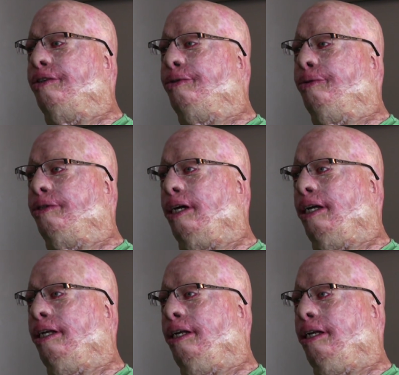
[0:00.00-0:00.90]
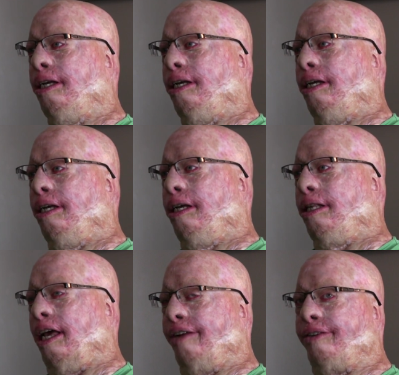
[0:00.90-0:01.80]
out of suicide
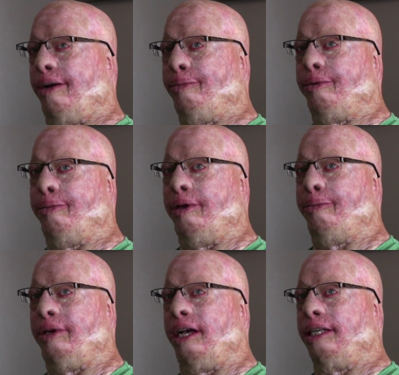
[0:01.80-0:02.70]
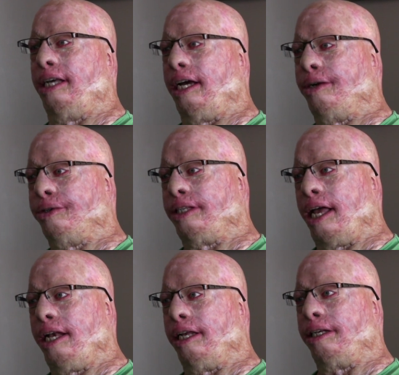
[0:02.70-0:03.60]
that have come to me because I
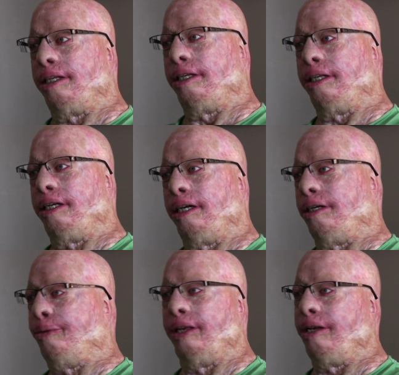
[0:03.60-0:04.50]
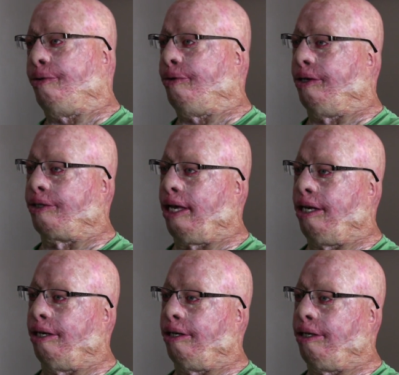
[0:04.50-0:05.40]
understand it in a way that no one else
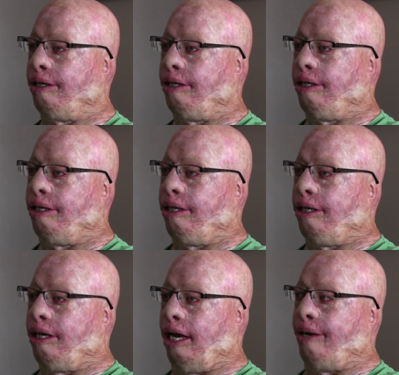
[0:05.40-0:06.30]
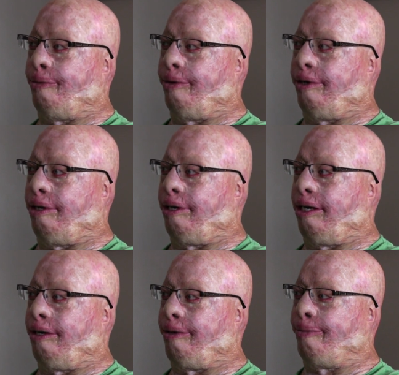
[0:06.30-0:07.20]
can.
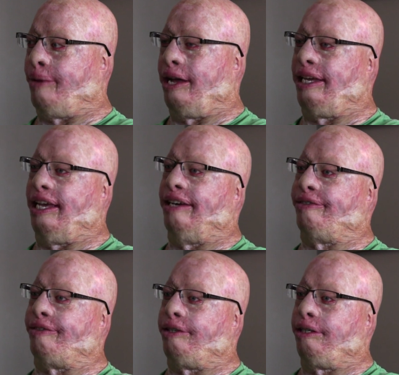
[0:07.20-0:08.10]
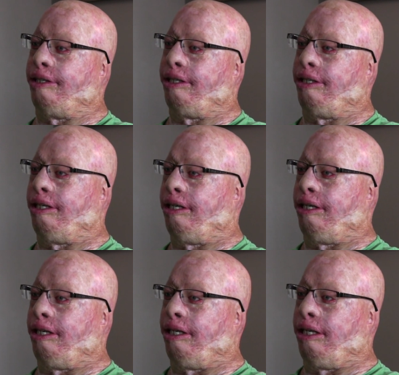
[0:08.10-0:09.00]
And my gift,
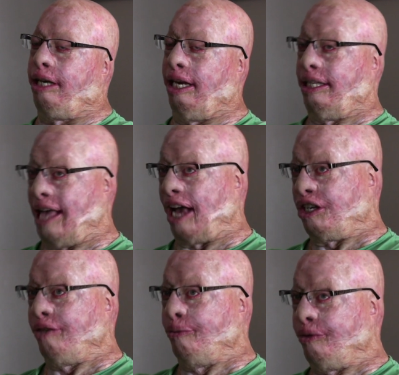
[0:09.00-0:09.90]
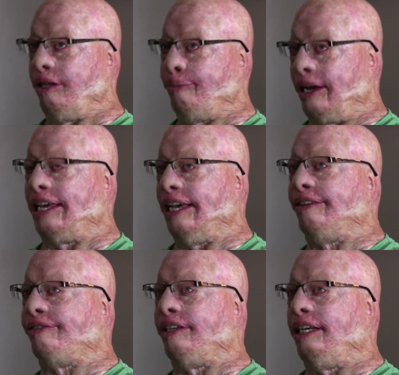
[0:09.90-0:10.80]
and it's actually really my
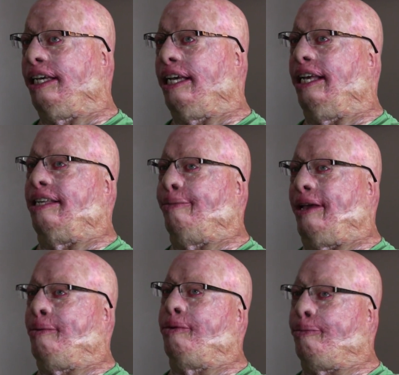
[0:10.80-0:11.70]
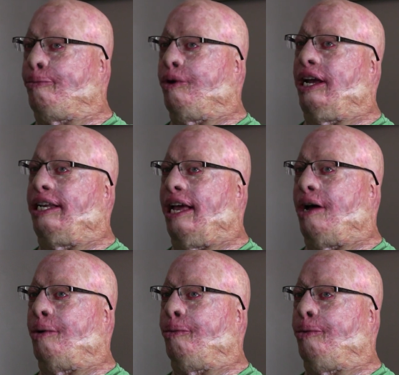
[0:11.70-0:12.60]
gift, is I'm able to break
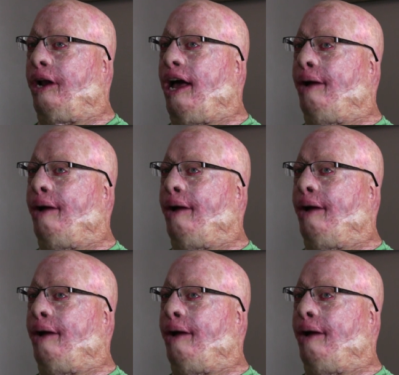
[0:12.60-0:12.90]
down what